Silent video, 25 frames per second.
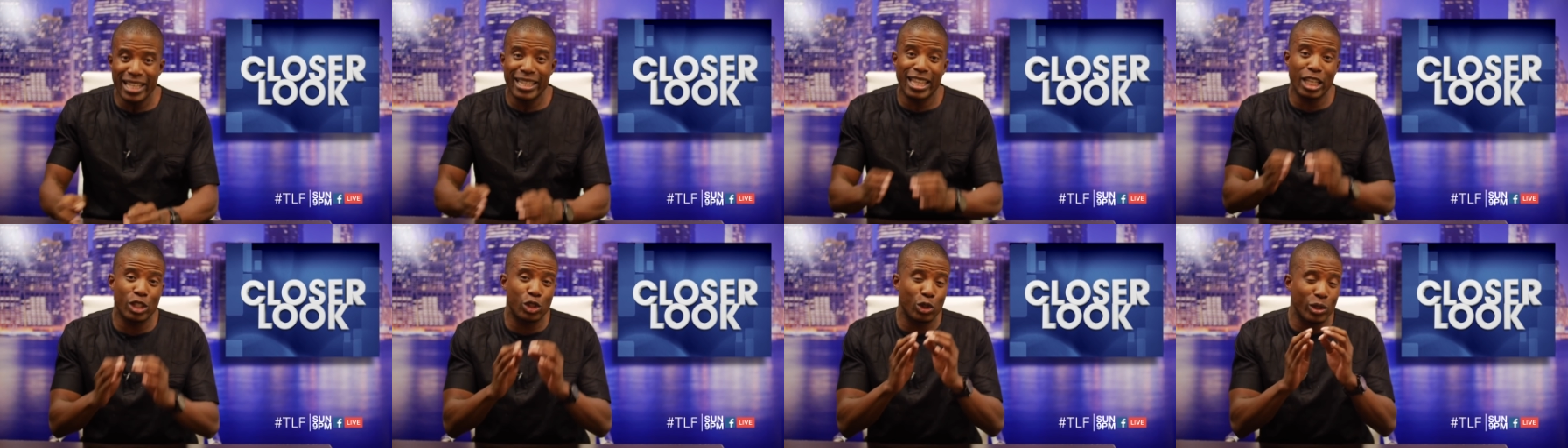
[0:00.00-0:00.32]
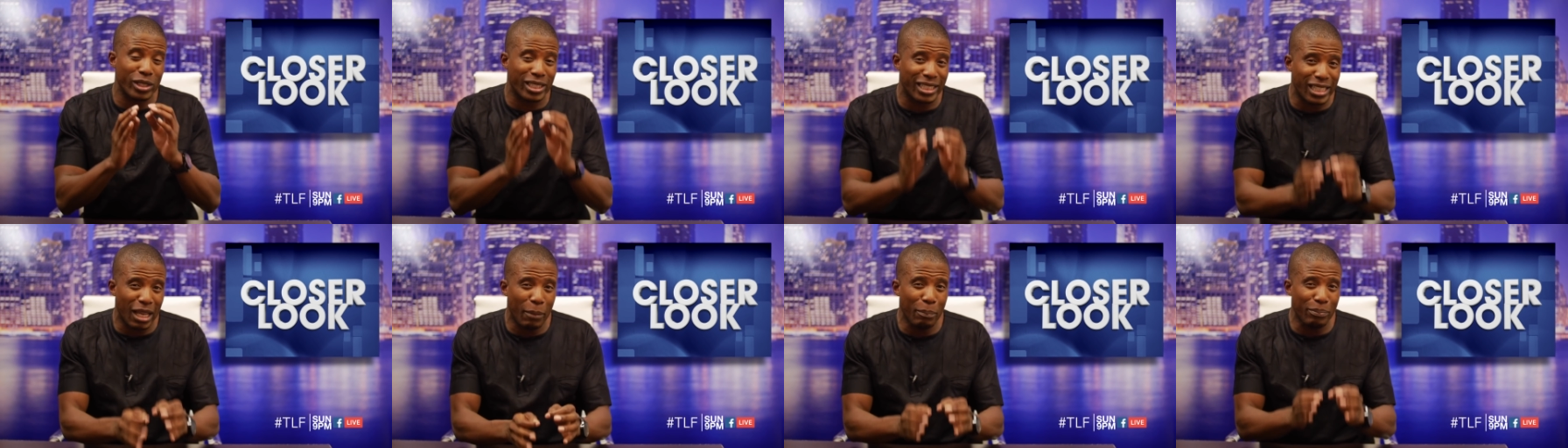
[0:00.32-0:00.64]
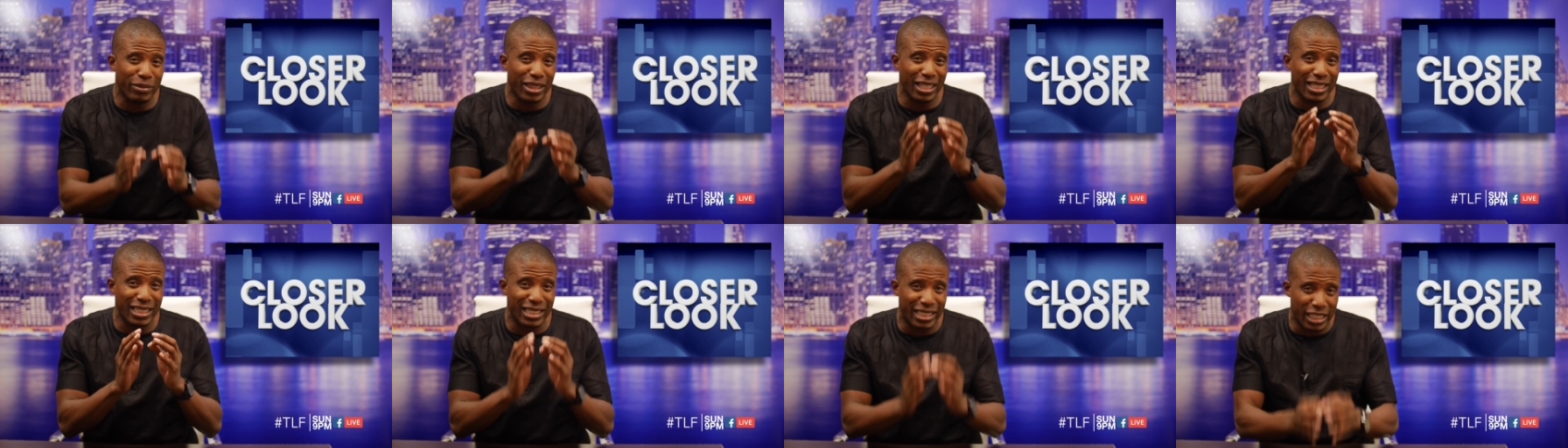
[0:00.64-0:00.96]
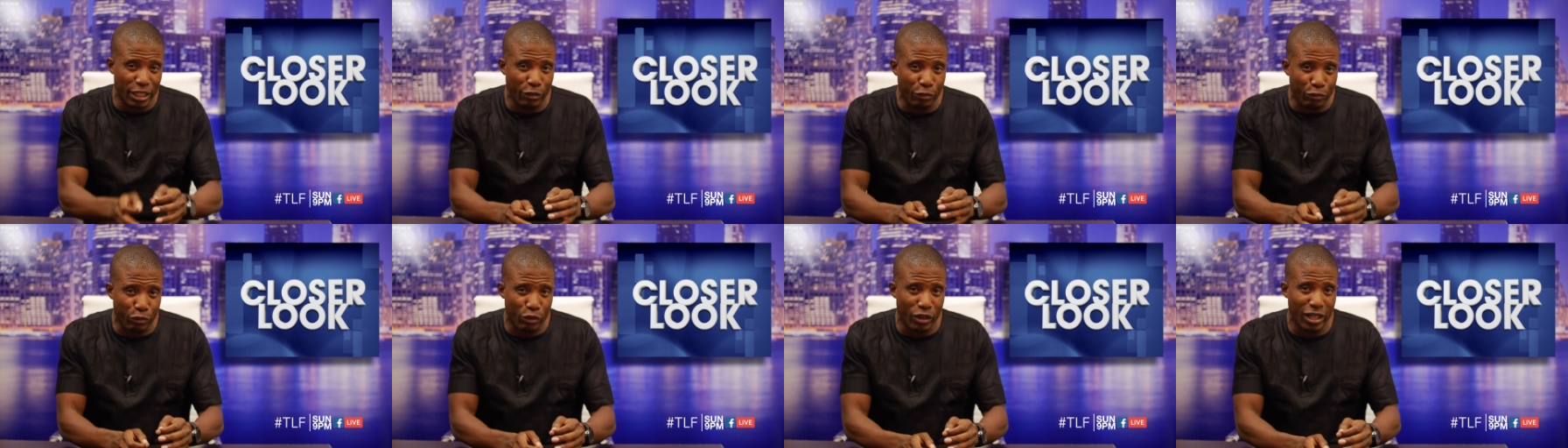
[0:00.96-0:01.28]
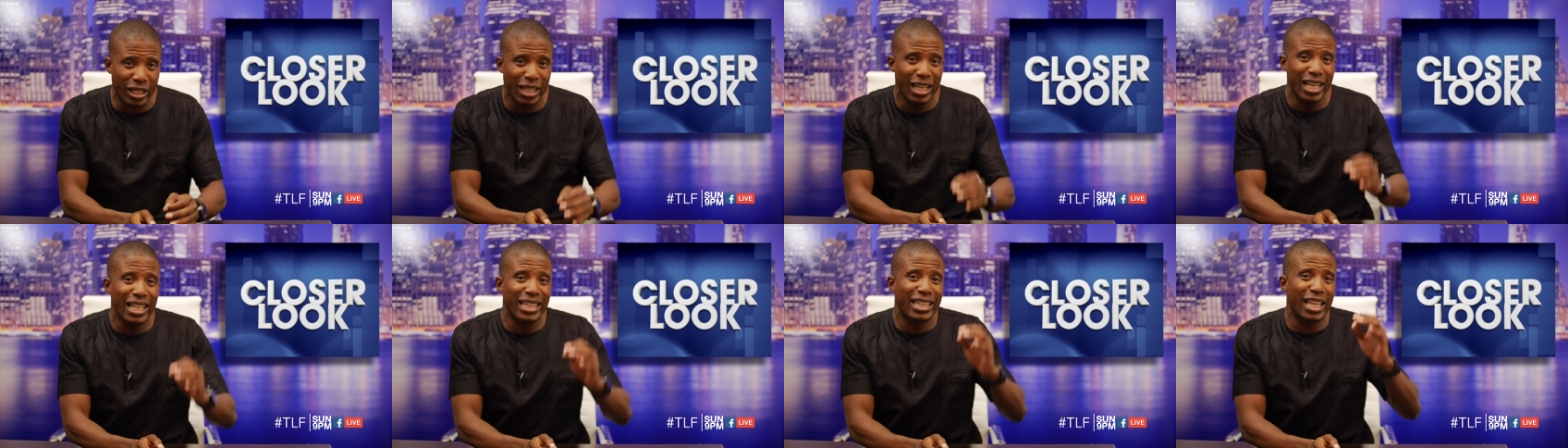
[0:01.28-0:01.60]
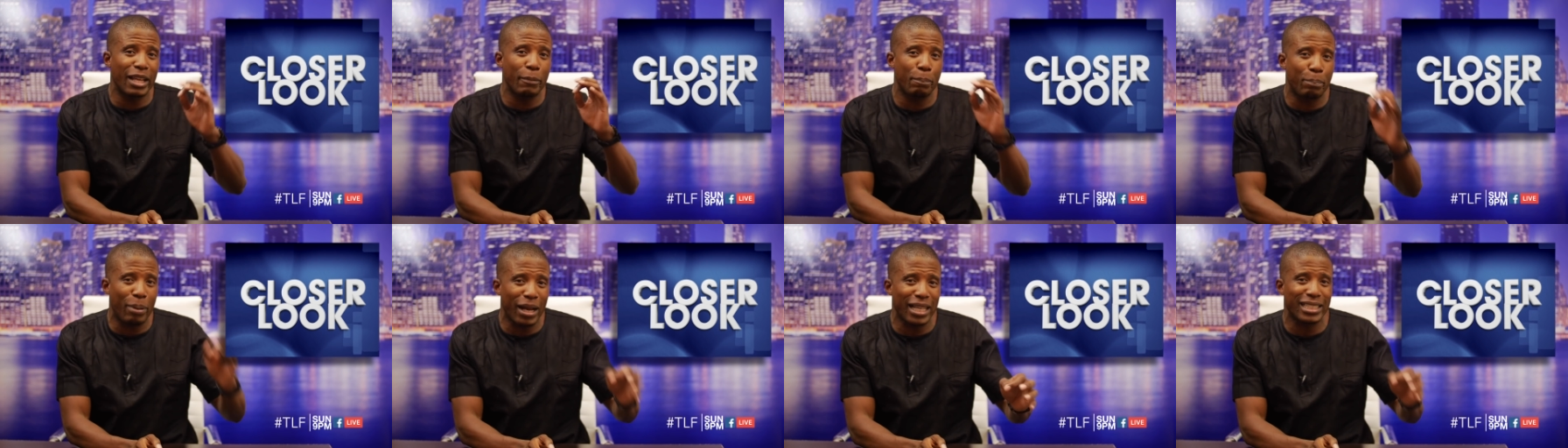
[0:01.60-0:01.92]
That you're something different
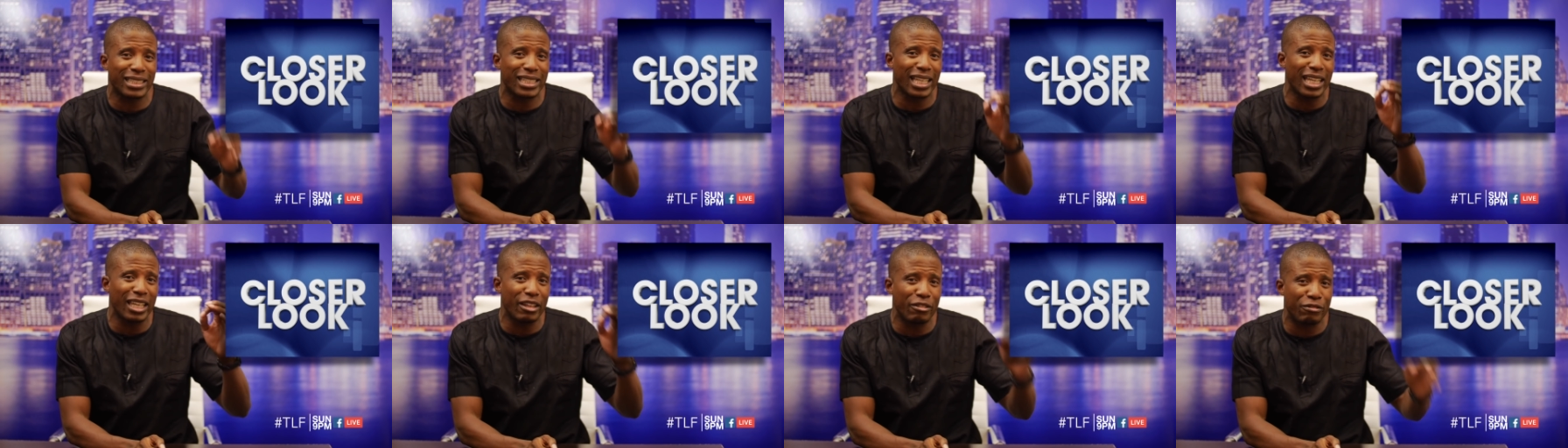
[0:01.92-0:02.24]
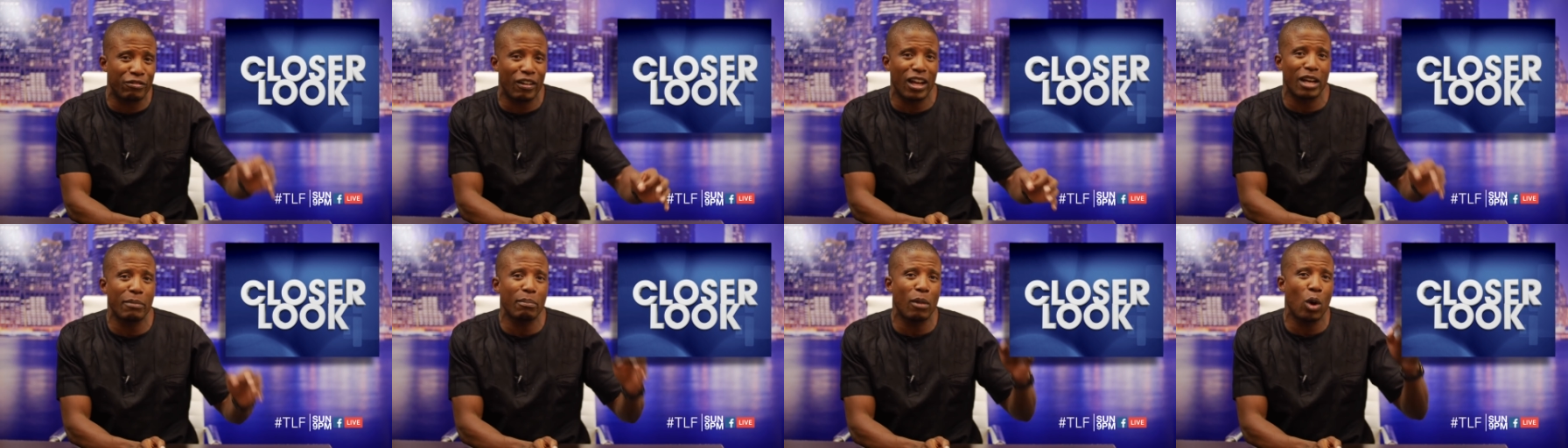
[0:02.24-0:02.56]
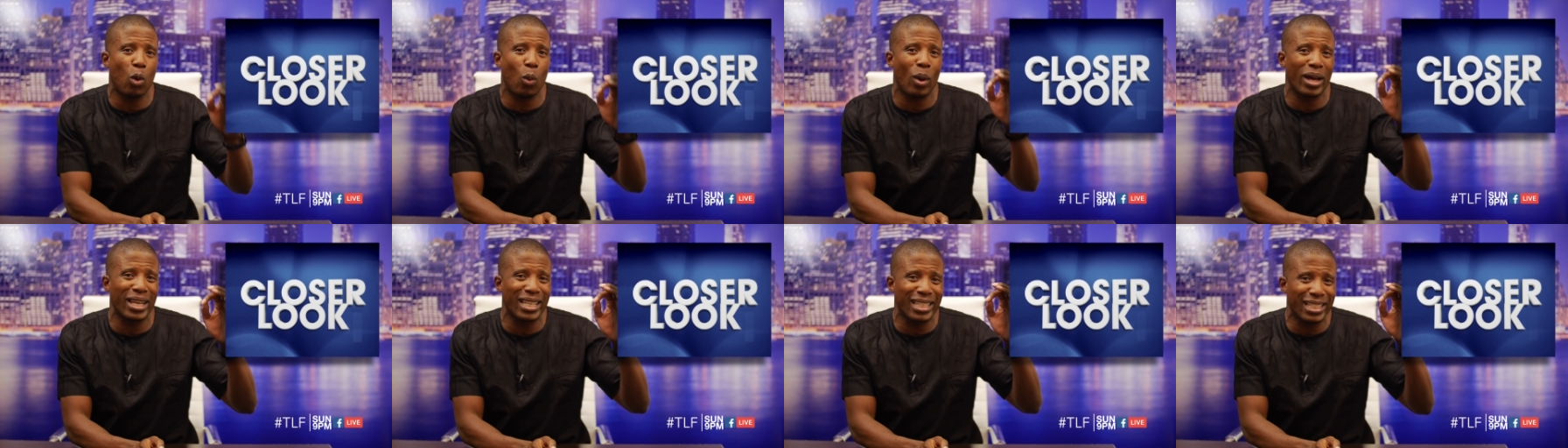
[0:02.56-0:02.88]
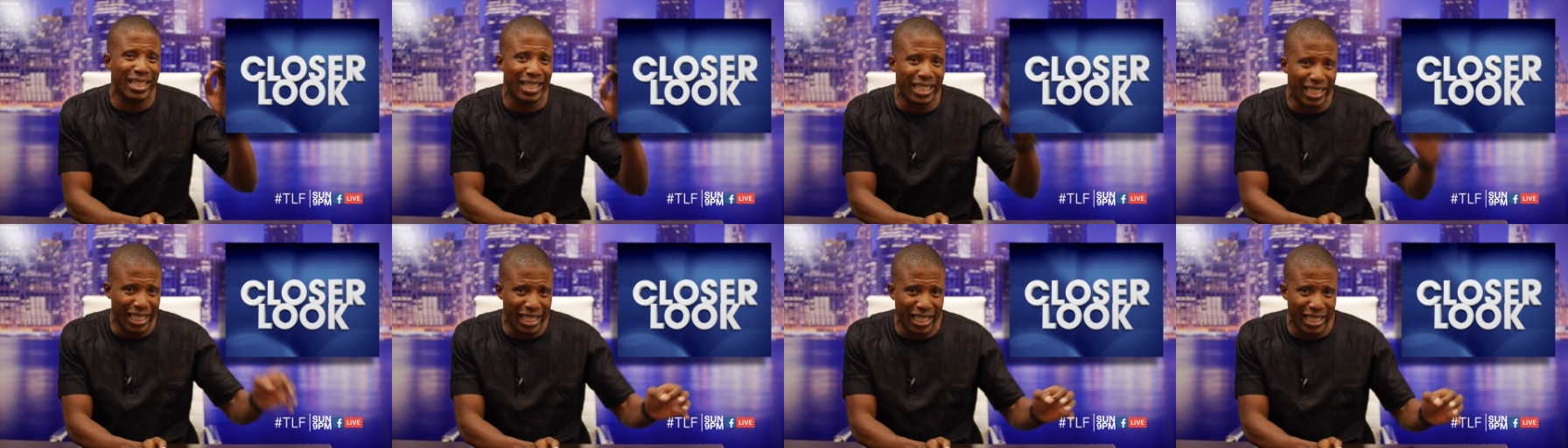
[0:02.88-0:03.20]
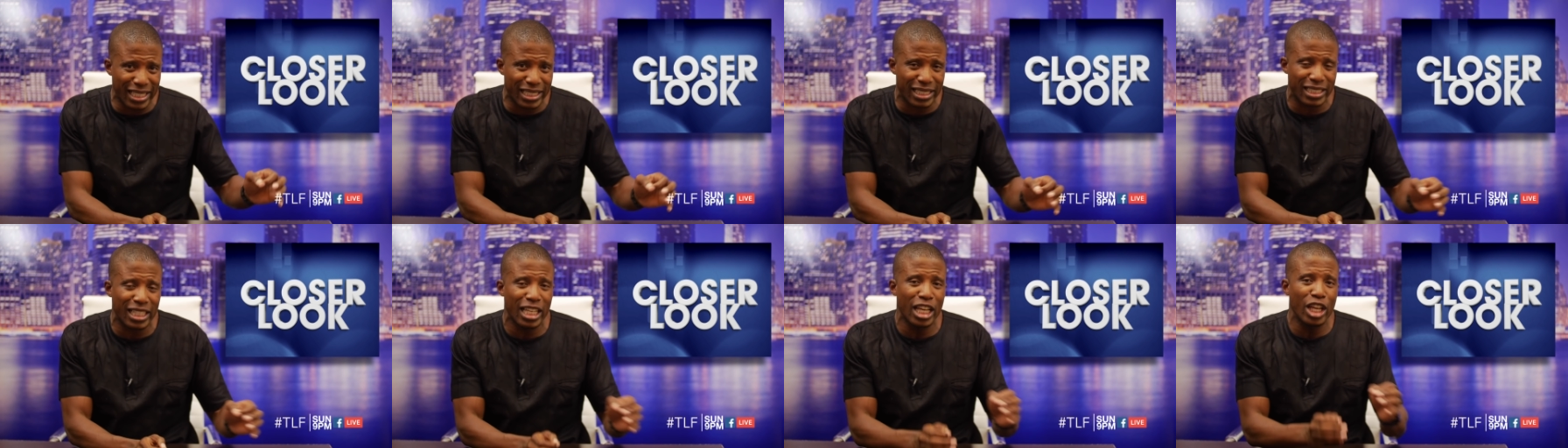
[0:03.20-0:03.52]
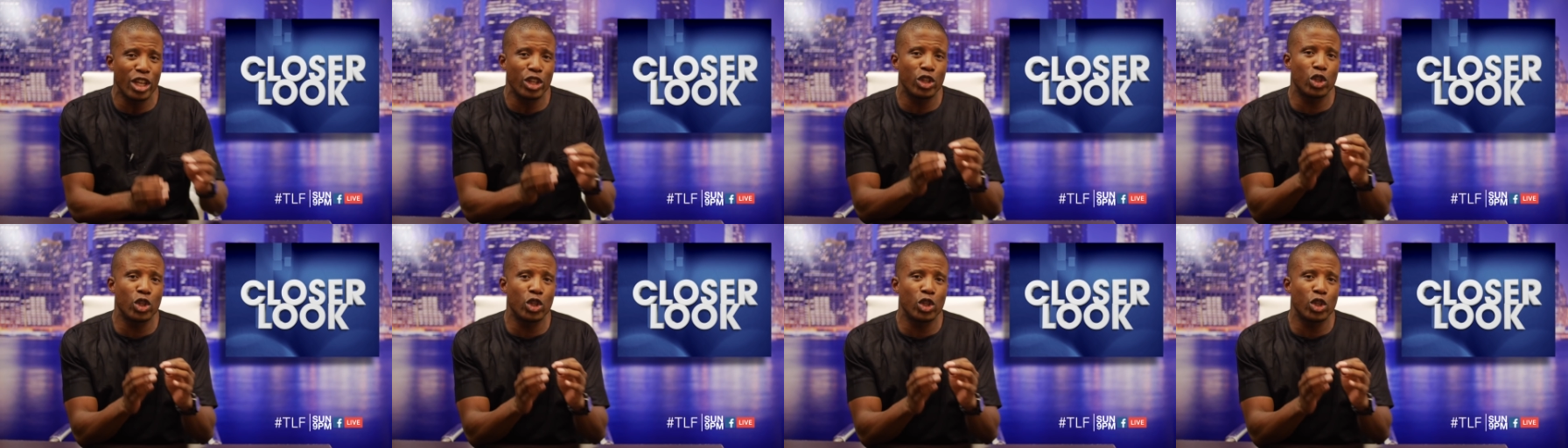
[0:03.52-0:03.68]
than Pastor Evan Mawarire is.